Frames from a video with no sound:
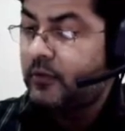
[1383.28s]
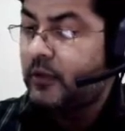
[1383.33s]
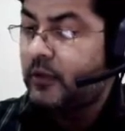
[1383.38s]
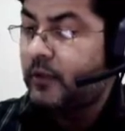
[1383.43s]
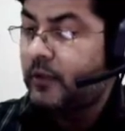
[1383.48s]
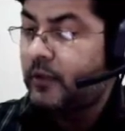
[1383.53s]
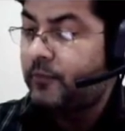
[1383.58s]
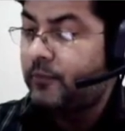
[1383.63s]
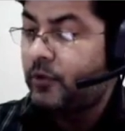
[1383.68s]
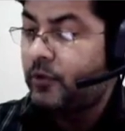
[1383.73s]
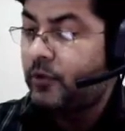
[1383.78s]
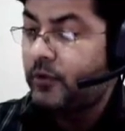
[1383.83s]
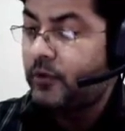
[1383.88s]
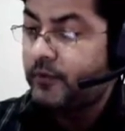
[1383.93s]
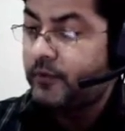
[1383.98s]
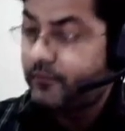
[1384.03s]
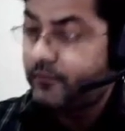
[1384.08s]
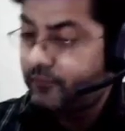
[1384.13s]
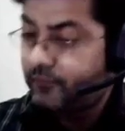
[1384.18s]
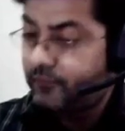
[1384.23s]

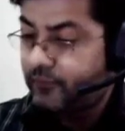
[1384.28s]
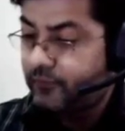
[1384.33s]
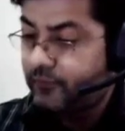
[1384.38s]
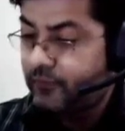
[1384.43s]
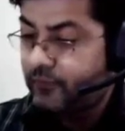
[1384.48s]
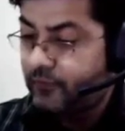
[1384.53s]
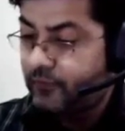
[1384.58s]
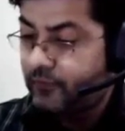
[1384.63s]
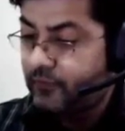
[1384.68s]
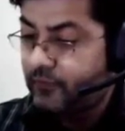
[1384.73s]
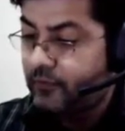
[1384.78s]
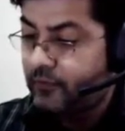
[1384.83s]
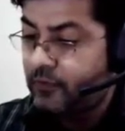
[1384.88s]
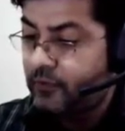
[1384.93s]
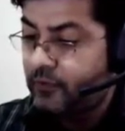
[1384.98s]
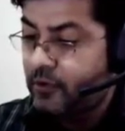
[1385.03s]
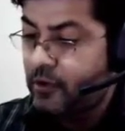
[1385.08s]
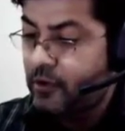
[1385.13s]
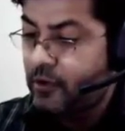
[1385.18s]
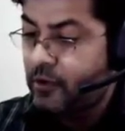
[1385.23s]
upon
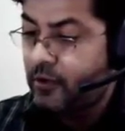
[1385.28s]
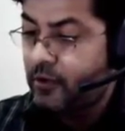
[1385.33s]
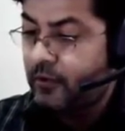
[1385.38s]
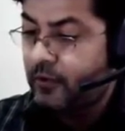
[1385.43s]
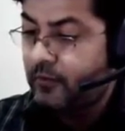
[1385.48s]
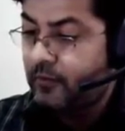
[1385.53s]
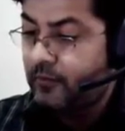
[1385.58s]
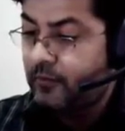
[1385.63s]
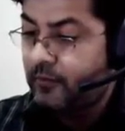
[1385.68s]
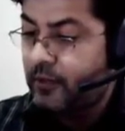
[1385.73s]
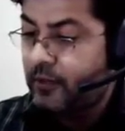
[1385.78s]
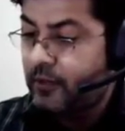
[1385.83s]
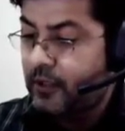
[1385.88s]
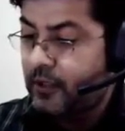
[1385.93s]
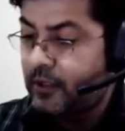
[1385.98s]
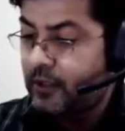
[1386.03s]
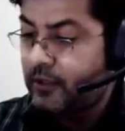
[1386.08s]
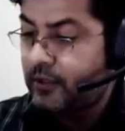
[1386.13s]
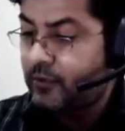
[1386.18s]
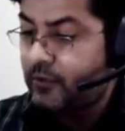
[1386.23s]

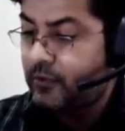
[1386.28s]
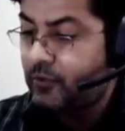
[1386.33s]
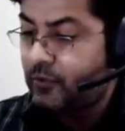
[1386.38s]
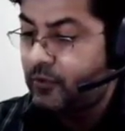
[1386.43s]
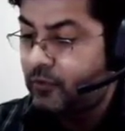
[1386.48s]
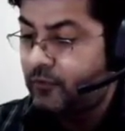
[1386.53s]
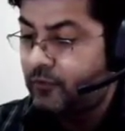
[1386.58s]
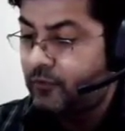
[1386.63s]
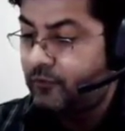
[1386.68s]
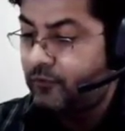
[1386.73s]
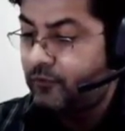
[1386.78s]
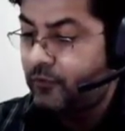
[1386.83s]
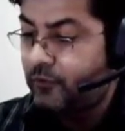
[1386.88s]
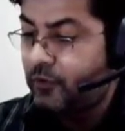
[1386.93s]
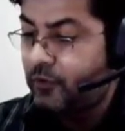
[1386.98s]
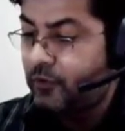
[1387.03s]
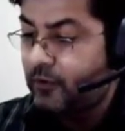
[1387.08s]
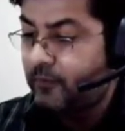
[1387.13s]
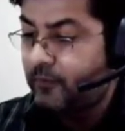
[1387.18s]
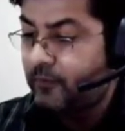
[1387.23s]
b raised to
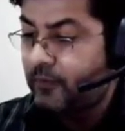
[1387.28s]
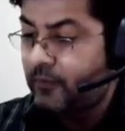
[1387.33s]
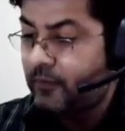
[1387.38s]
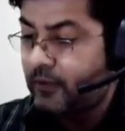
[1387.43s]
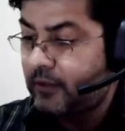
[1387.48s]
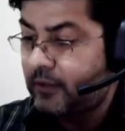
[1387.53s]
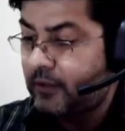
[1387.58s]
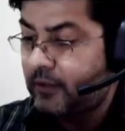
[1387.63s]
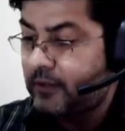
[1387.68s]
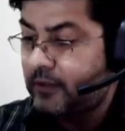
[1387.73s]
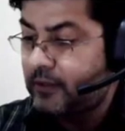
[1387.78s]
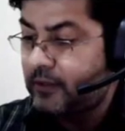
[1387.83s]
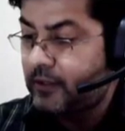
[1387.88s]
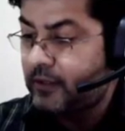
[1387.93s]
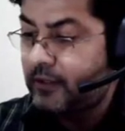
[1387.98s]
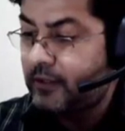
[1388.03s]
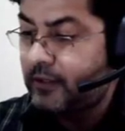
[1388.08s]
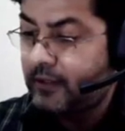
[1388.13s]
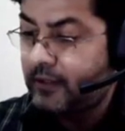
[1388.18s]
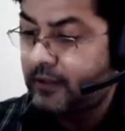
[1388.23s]
4 plus
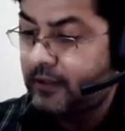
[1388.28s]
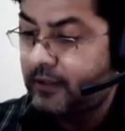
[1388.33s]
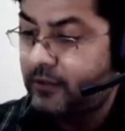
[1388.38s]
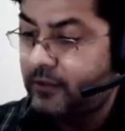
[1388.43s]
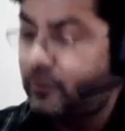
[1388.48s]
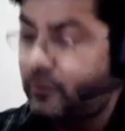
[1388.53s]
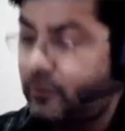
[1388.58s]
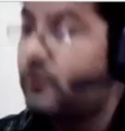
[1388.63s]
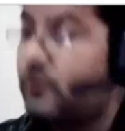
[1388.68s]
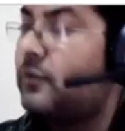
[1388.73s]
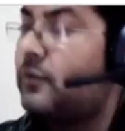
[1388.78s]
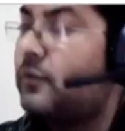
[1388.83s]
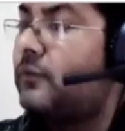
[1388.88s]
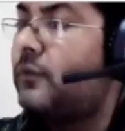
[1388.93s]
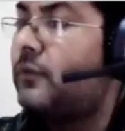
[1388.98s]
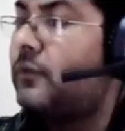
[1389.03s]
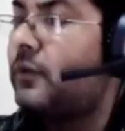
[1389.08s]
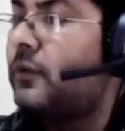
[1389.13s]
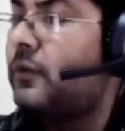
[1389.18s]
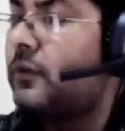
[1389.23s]
d raised to
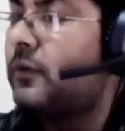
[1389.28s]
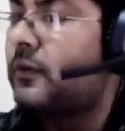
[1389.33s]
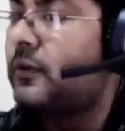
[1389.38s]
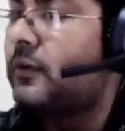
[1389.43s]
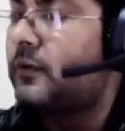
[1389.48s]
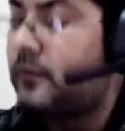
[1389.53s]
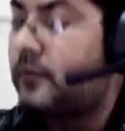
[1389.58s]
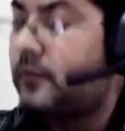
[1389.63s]
4.